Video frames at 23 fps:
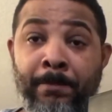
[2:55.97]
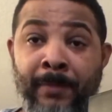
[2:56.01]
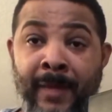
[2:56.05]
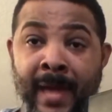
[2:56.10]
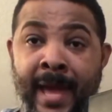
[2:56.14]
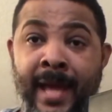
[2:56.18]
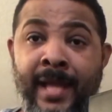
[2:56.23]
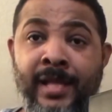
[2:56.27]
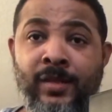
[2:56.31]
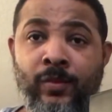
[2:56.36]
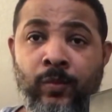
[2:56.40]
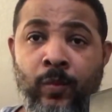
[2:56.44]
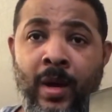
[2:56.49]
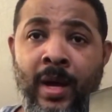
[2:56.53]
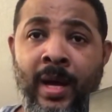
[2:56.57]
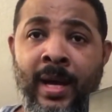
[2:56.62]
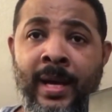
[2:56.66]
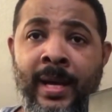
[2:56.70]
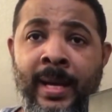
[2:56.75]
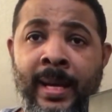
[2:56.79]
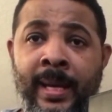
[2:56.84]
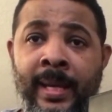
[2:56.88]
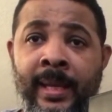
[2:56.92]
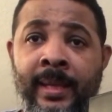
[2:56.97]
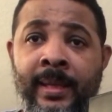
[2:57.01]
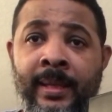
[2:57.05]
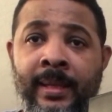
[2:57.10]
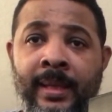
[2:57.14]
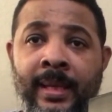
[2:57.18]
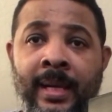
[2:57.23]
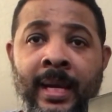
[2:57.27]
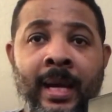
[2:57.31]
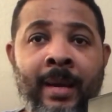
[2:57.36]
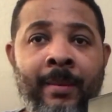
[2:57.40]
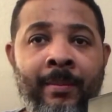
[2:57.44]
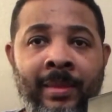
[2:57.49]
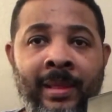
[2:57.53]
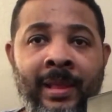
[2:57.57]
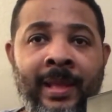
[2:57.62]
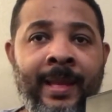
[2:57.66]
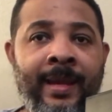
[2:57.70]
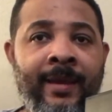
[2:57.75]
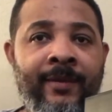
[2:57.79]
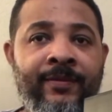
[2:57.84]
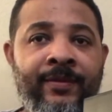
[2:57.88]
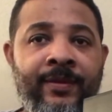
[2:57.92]
That's why I
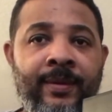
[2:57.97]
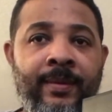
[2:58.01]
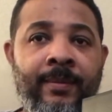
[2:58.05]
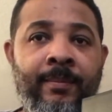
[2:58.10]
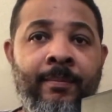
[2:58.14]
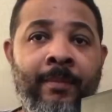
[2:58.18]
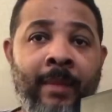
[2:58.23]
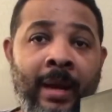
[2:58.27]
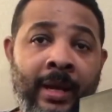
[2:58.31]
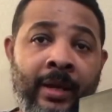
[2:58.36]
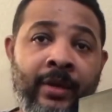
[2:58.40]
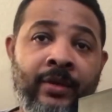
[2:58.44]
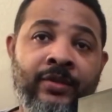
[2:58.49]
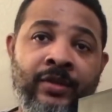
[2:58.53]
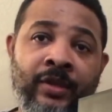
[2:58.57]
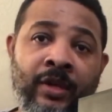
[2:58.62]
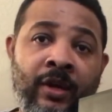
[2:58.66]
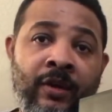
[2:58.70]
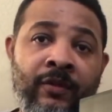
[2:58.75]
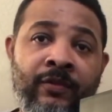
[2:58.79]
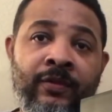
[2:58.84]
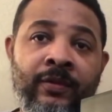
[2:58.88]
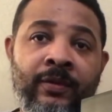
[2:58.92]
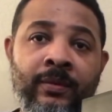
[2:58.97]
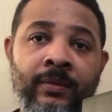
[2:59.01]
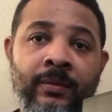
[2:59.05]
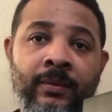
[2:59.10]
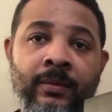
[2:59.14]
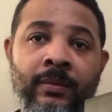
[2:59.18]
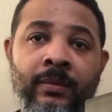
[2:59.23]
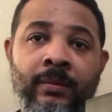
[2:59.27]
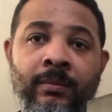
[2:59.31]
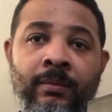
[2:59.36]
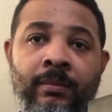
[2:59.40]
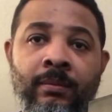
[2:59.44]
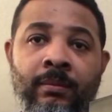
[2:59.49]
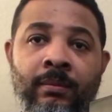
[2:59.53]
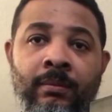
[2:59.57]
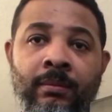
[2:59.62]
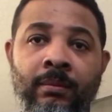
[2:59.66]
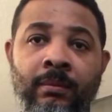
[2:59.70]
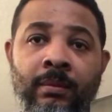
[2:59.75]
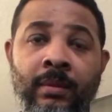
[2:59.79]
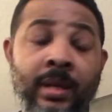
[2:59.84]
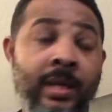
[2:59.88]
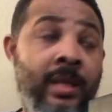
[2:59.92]
left Microsoft
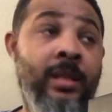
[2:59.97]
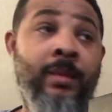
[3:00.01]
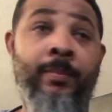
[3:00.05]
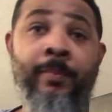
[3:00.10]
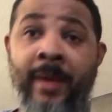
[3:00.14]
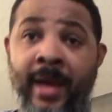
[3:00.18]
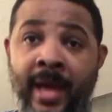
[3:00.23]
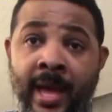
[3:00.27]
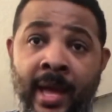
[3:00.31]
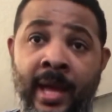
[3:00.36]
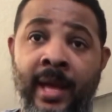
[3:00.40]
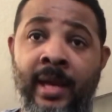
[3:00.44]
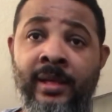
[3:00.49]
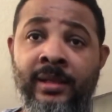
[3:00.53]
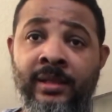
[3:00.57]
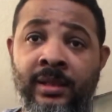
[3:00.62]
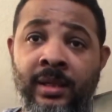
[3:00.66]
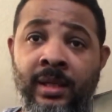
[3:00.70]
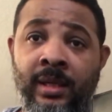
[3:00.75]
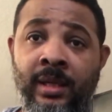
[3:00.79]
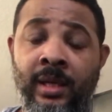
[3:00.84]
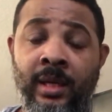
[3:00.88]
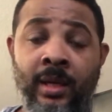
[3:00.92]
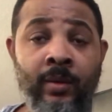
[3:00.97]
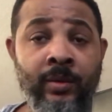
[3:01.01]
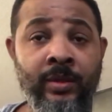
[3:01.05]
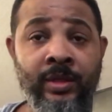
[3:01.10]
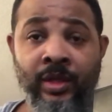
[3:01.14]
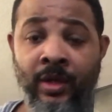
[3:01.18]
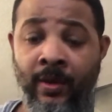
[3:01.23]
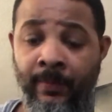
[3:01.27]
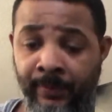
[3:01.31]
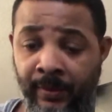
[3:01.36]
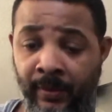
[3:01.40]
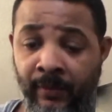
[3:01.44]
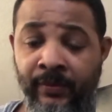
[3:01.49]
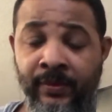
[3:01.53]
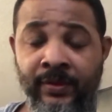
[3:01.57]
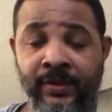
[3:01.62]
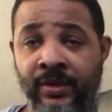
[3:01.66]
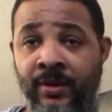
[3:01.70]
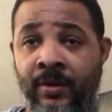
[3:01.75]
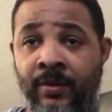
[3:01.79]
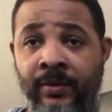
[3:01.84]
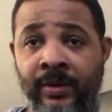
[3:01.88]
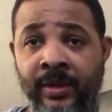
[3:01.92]
in the past and jumped over to
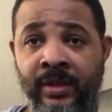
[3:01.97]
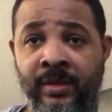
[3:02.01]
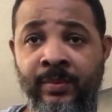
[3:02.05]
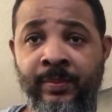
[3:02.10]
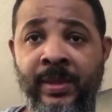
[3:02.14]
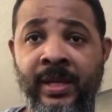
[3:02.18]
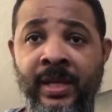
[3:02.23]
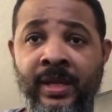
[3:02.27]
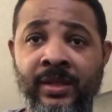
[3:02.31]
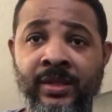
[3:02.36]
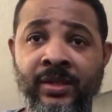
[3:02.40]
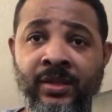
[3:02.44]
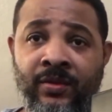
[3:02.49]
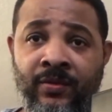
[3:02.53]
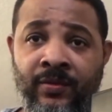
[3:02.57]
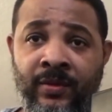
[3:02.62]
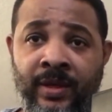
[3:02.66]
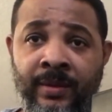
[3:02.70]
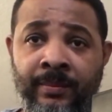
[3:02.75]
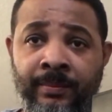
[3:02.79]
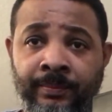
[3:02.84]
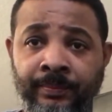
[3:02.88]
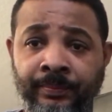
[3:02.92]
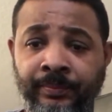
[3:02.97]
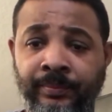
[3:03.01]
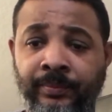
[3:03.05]
Sony's PS3,